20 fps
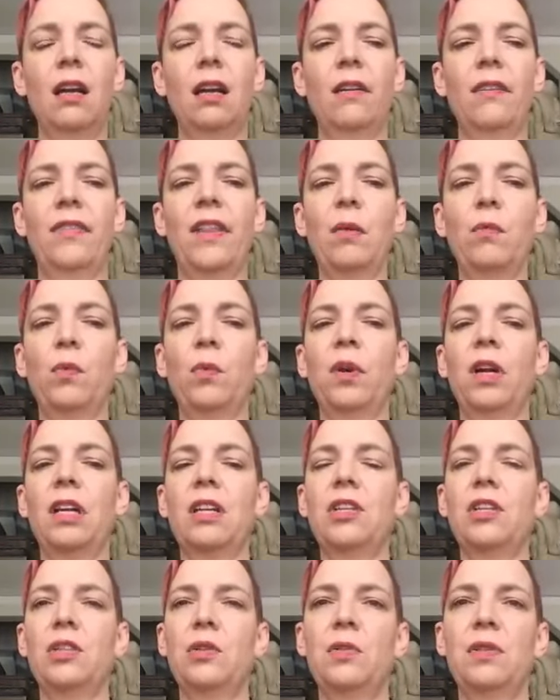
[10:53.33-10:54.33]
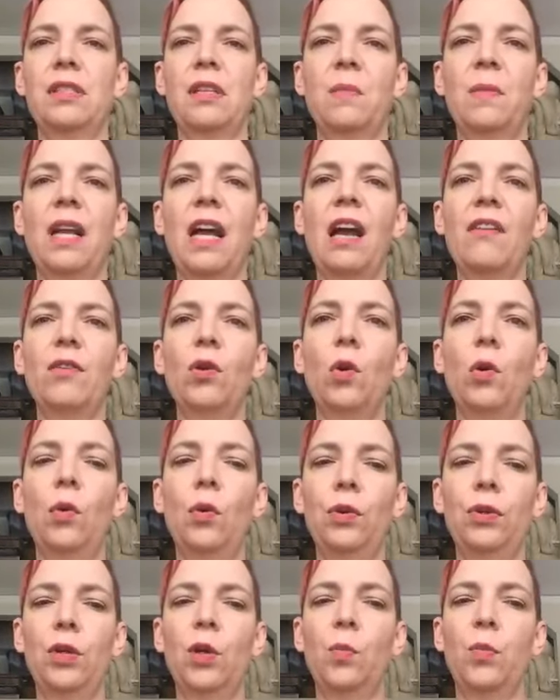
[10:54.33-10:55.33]
Then what we're going to do is I'm going to have you
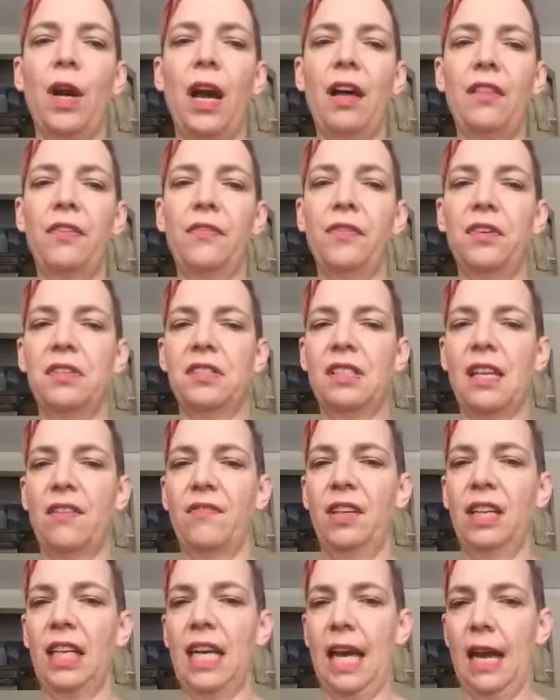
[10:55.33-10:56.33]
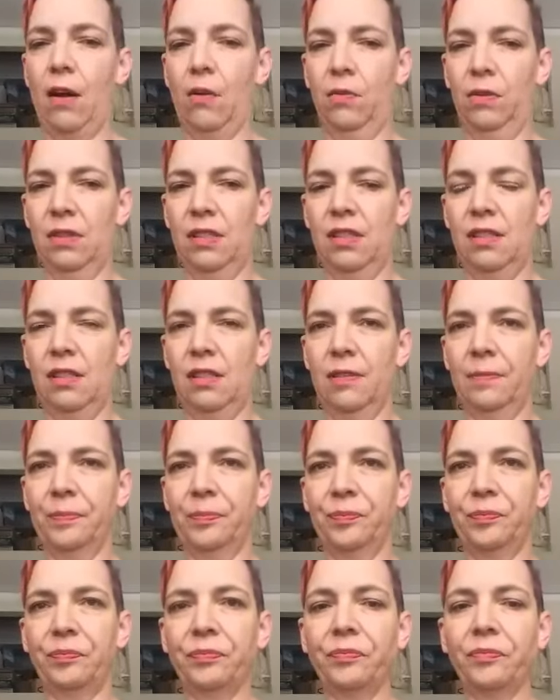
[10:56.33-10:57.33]
hold your breath for seven counts.
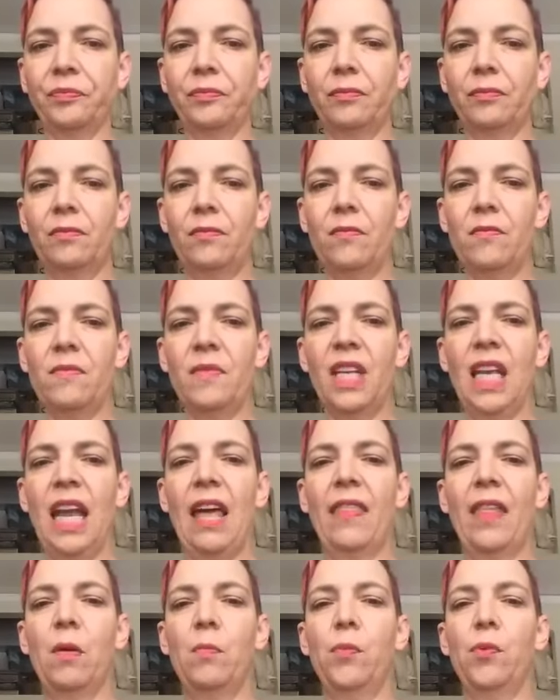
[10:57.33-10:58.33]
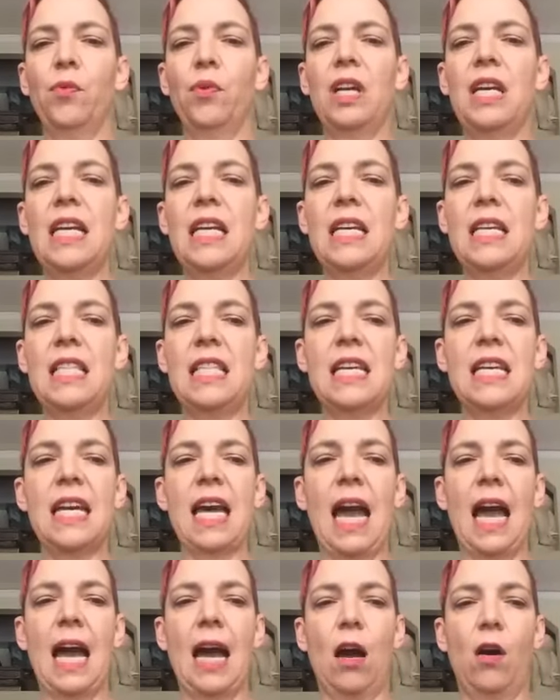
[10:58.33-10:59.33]
And then
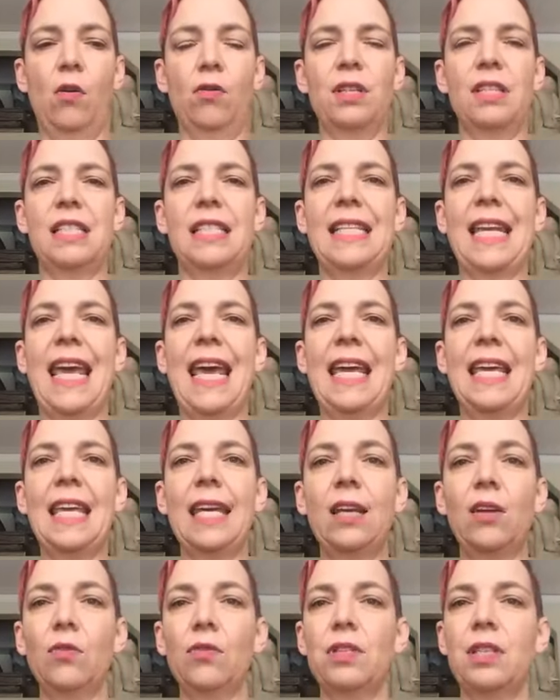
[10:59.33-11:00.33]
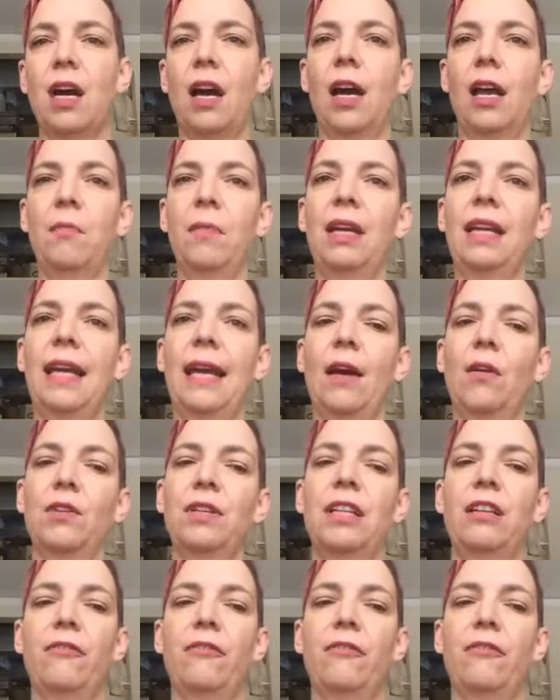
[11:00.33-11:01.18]
breathing out, taking your time and counting